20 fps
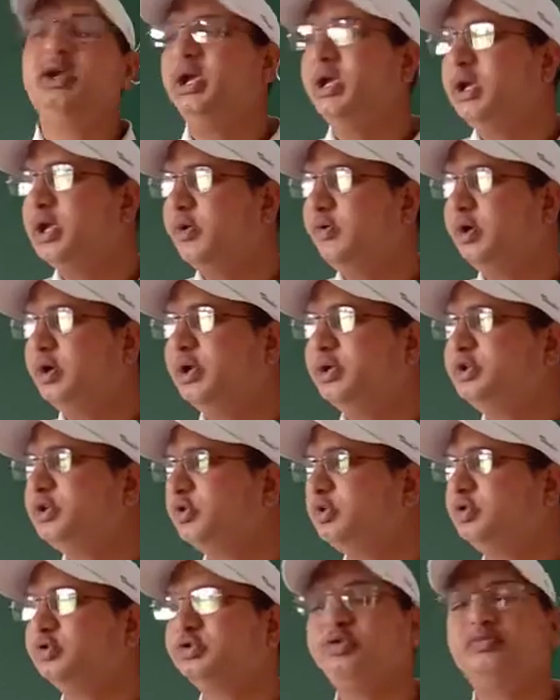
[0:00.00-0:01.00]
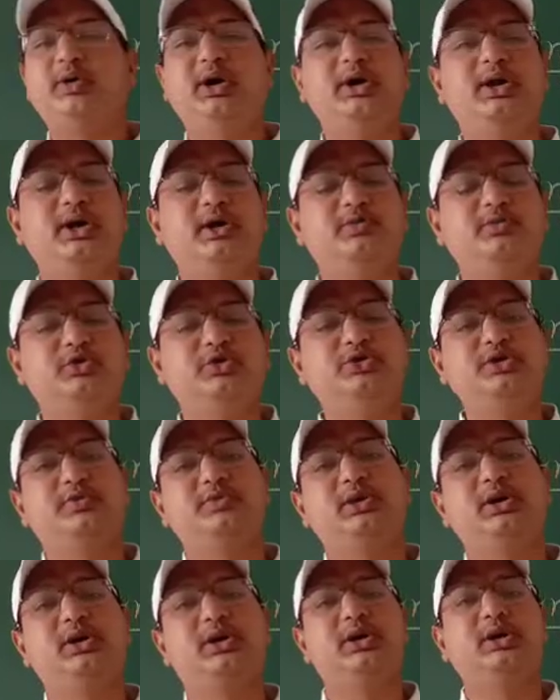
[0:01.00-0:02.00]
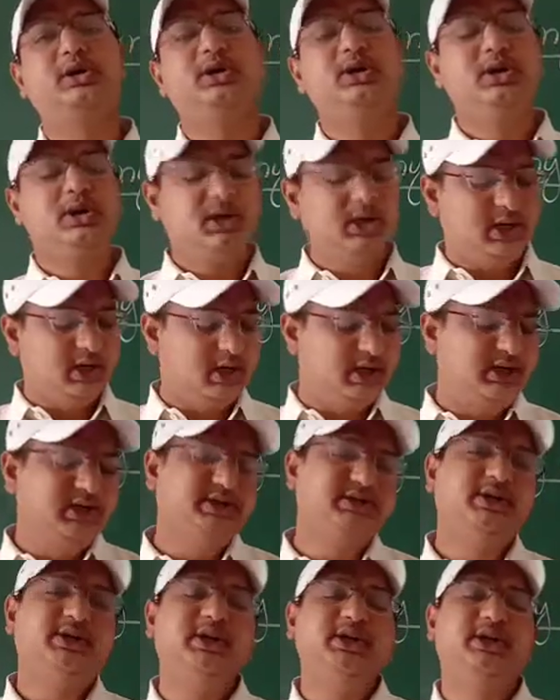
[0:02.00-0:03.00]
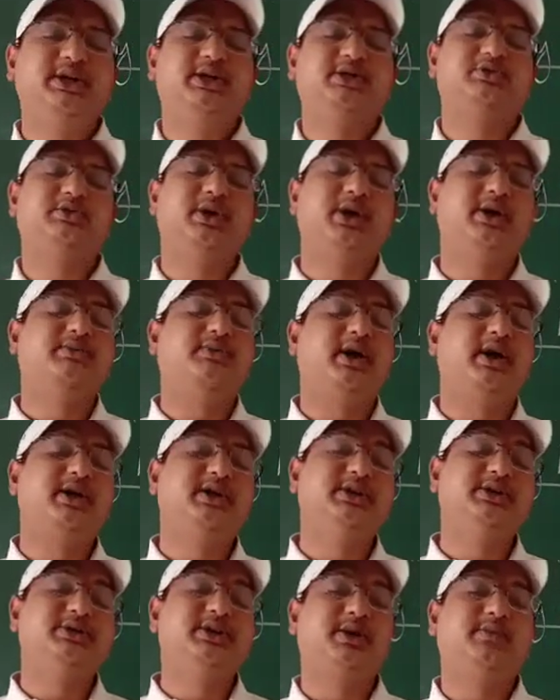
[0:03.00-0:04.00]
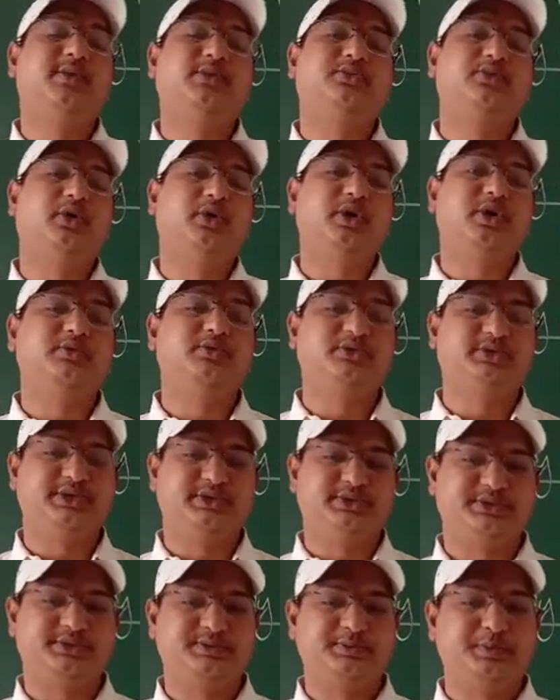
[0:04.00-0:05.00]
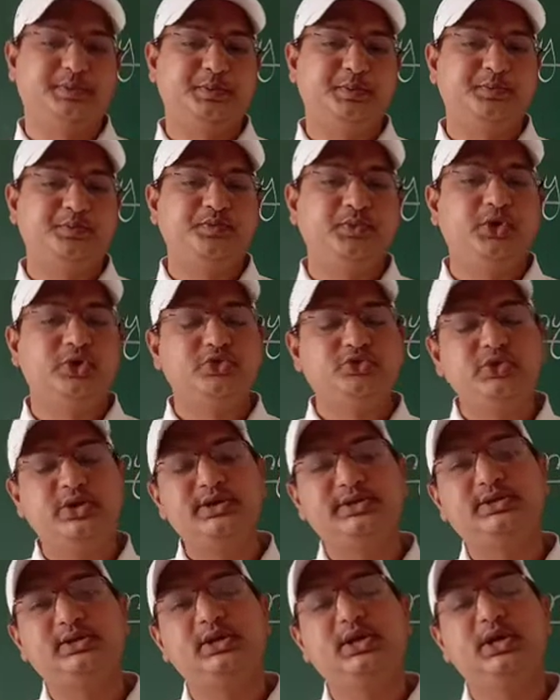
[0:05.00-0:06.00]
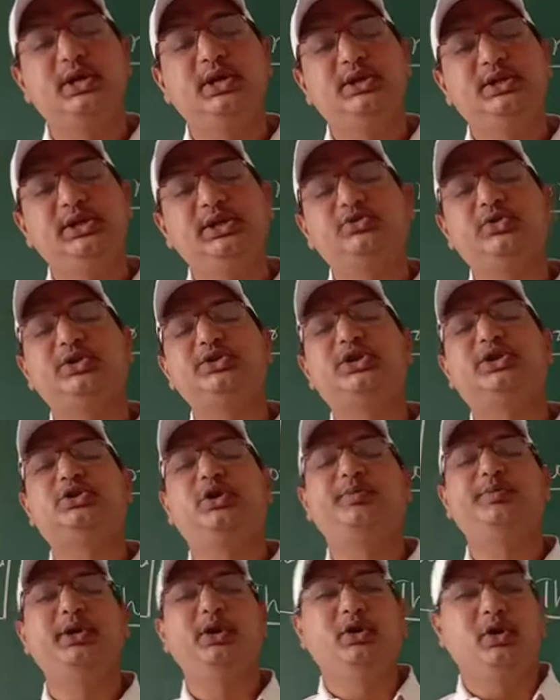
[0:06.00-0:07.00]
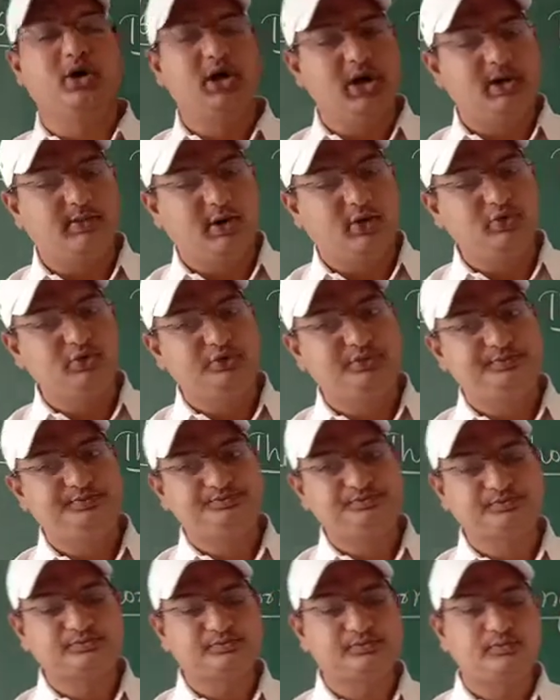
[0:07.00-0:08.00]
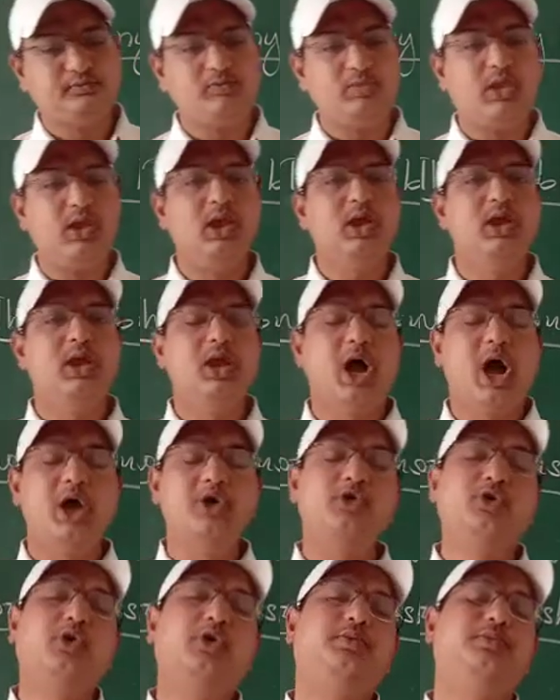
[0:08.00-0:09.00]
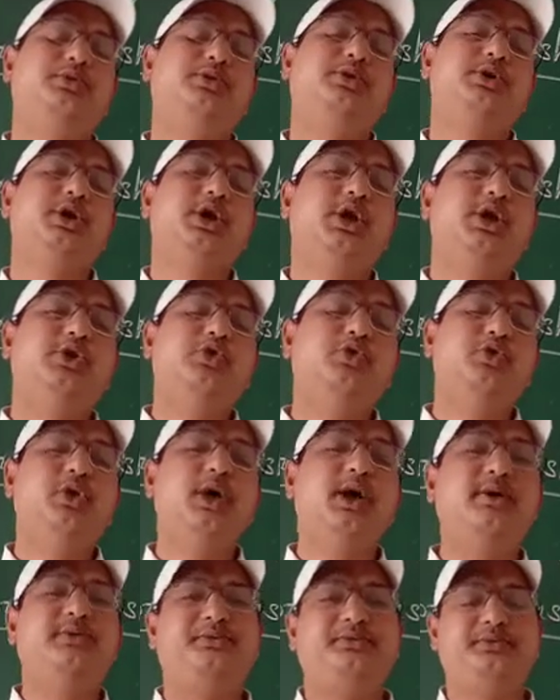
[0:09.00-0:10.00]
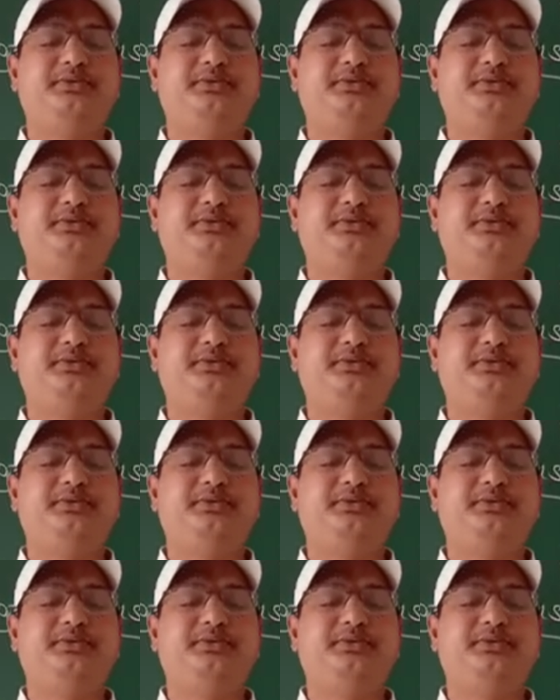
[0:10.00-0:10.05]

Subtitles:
in our region also, but in most of the desert areas we can find this type of thorny bushes. Students, this was the topic all about. I hope you would have